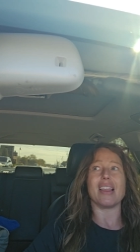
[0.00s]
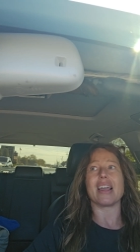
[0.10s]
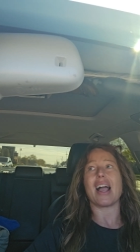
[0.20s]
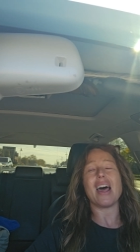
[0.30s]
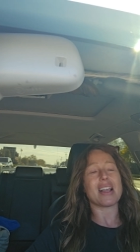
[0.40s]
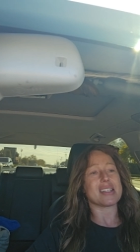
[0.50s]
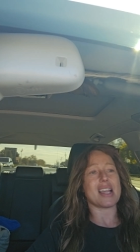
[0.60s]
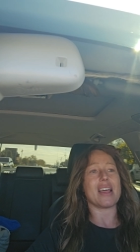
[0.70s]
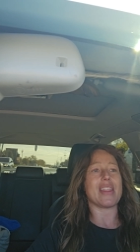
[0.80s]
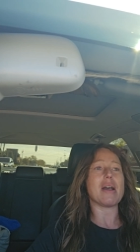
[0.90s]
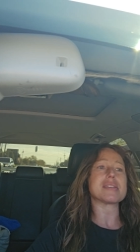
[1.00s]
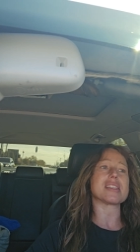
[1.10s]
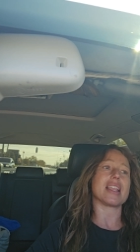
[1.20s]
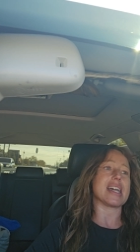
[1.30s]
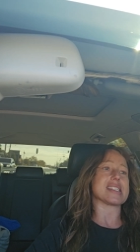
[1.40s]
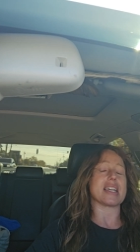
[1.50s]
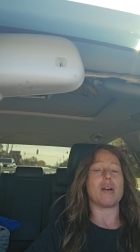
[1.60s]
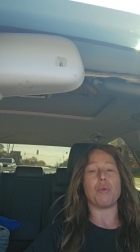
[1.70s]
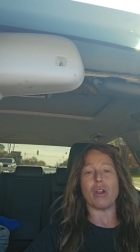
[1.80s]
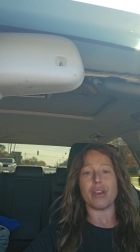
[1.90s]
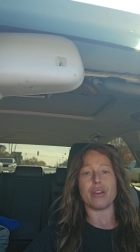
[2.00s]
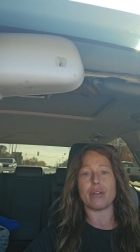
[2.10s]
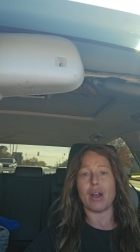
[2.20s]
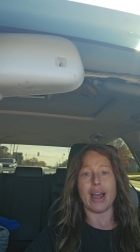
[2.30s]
Like, I because that's the last thing I want to do.